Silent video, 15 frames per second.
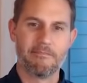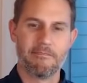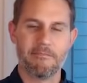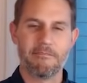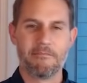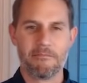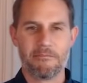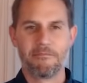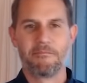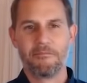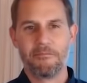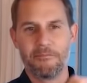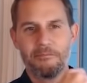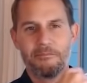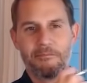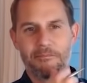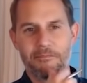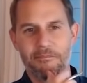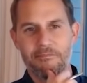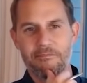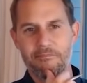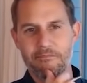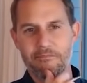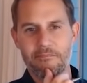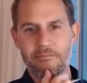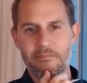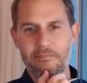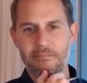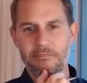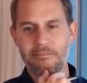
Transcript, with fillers: game or Little League